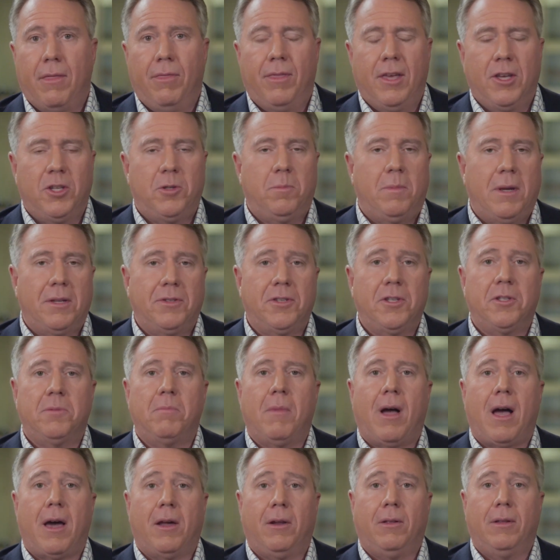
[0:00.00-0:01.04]
This business
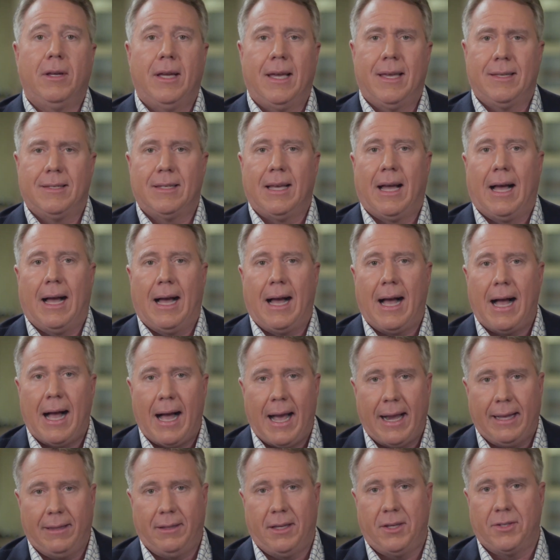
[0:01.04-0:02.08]
model is
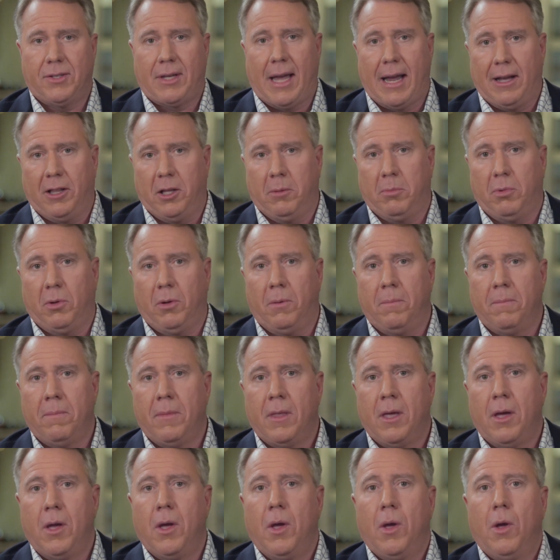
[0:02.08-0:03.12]
highly scalable.
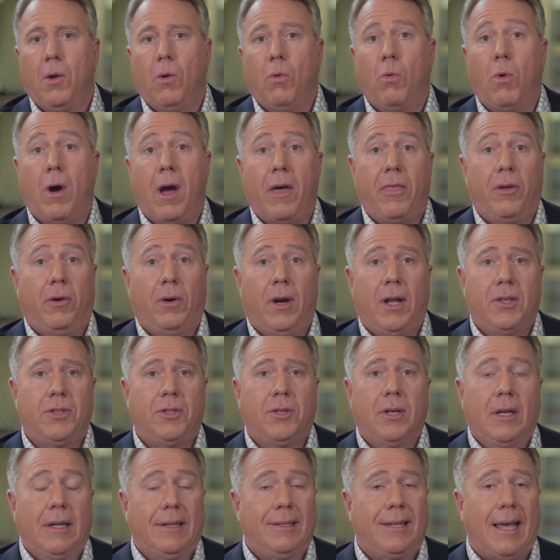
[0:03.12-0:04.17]
Whether
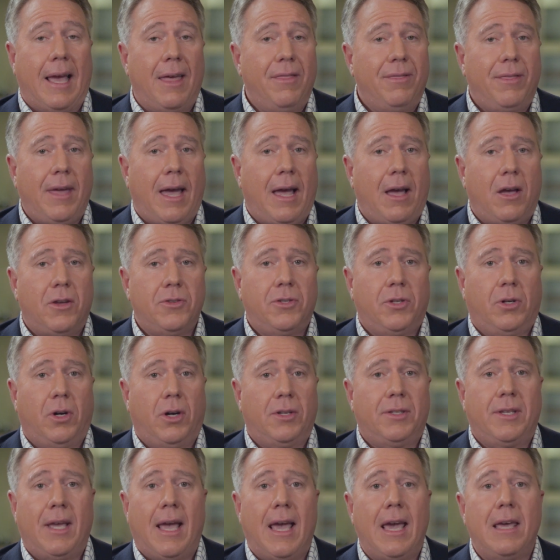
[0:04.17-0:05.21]
it's 10,000 or
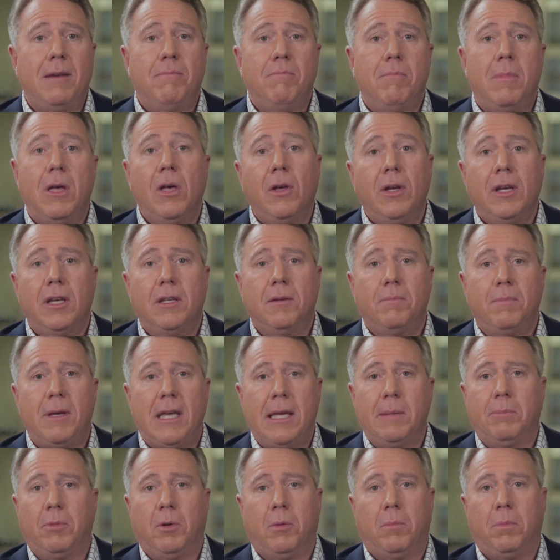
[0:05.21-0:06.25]
10 million
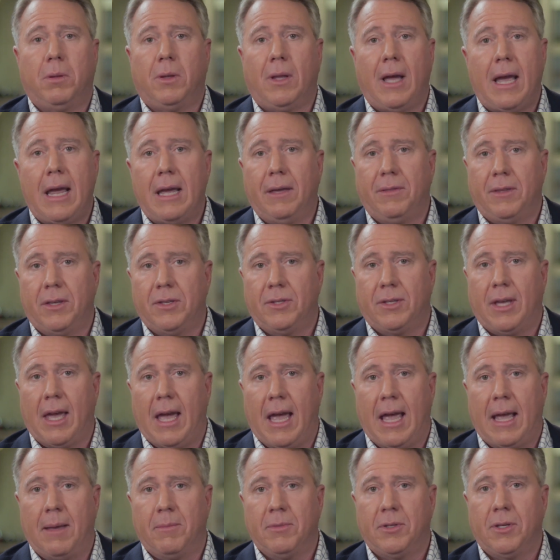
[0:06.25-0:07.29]
people playing these
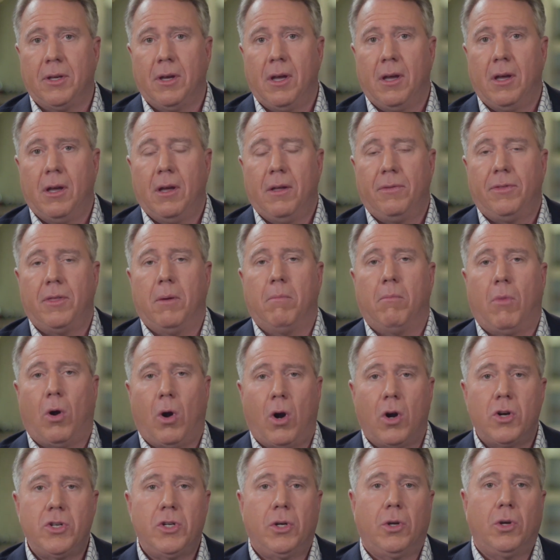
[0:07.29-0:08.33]
games, the
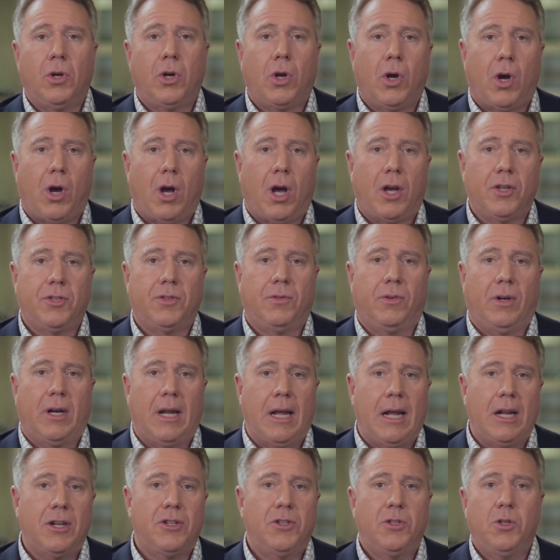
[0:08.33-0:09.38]
marginal cost for
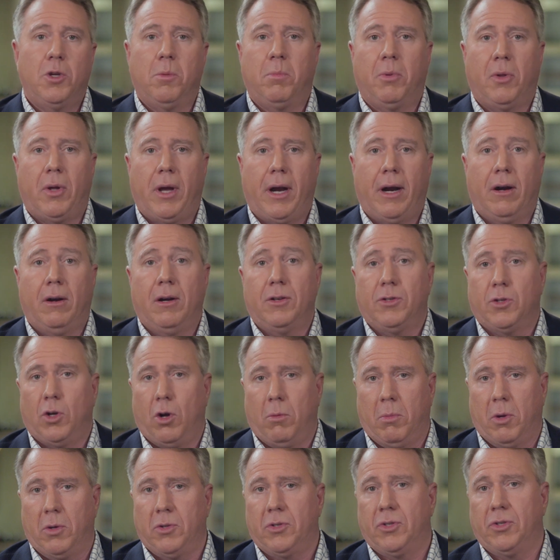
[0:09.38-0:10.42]
each new player is
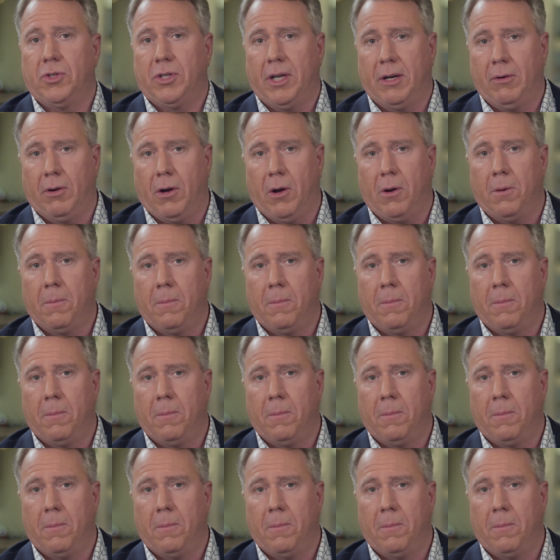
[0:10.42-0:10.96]
almost zero.